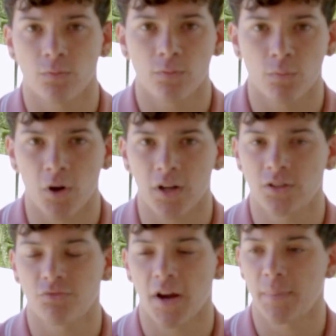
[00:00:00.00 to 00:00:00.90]
wanted
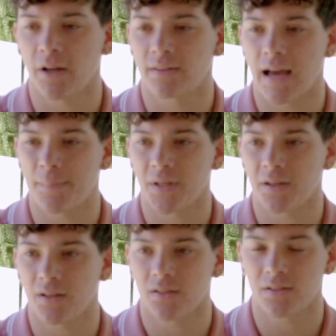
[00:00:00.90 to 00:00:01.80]
to write about that
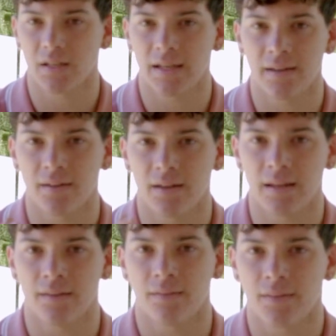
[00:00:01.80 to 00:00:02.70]
because
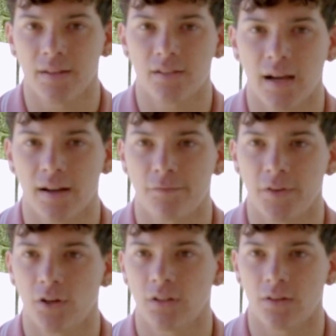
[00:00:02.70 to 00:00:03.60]
in this kind of
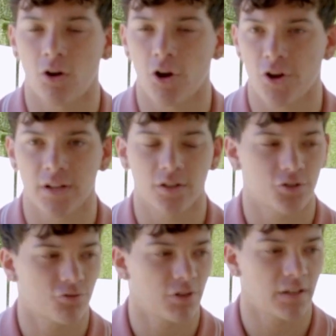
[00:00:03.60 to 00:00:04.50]
field, in the art
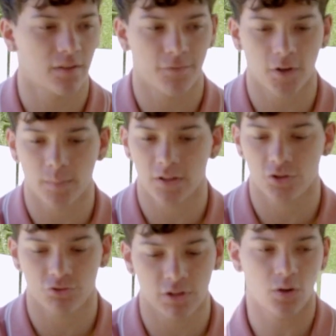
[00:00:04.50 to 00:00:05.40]
industry, in the film
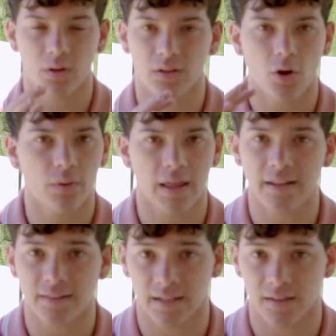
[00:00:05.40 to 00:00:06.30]
industry, go with
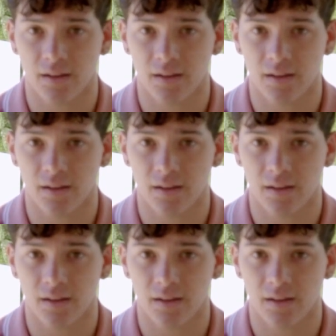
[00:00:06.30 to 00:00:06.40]
anything,